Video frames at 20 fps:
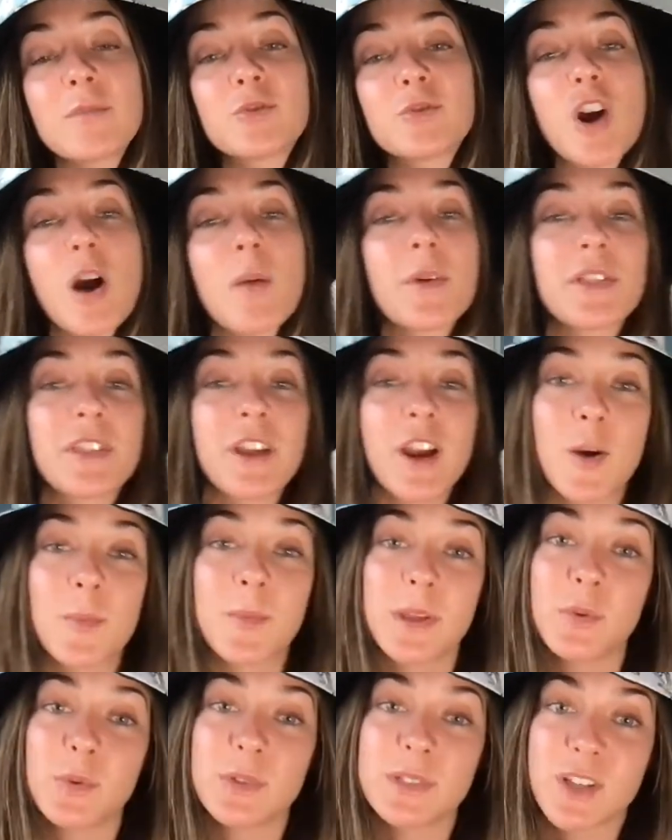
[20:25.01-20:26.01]
trauma
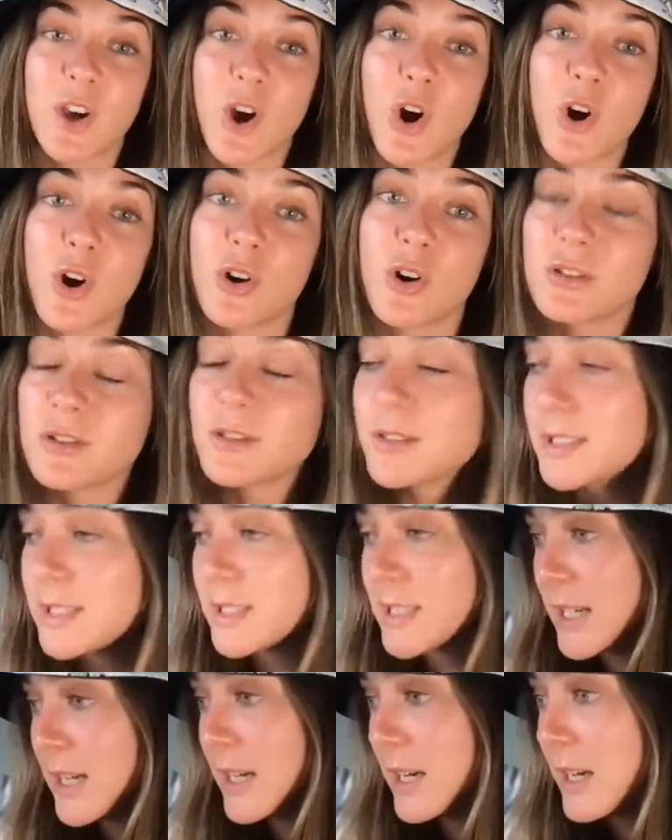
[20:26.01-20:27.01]
therapy was called
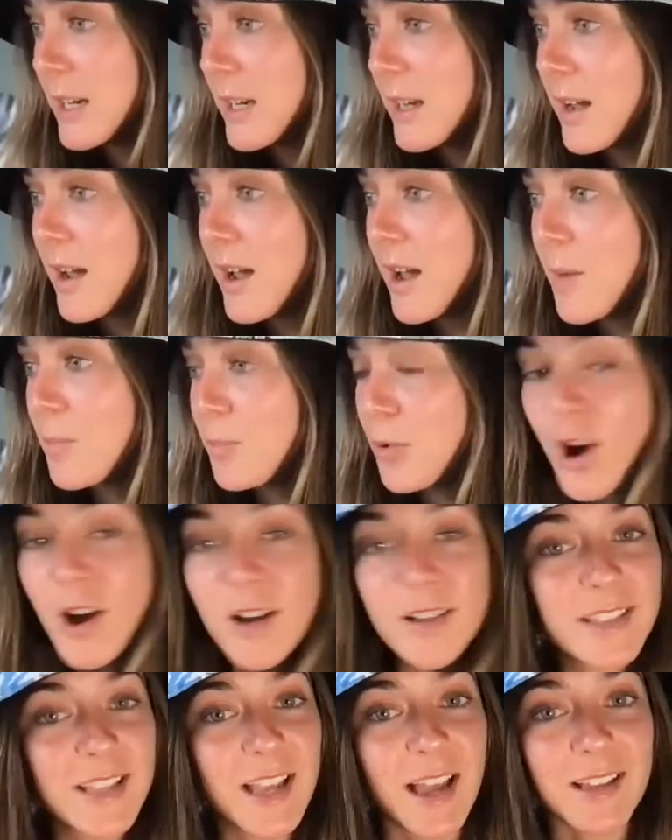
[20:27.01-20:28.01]

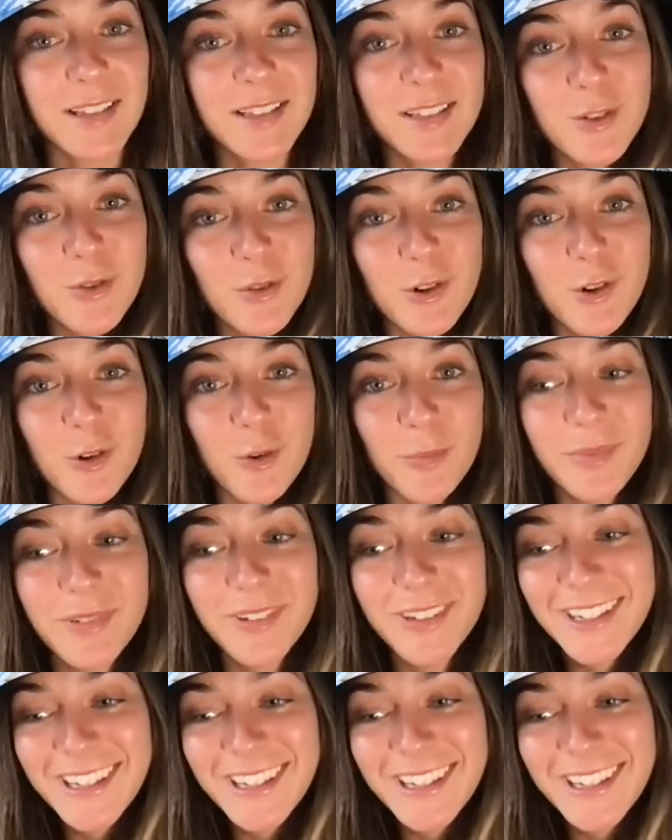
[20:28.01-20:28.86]
process group.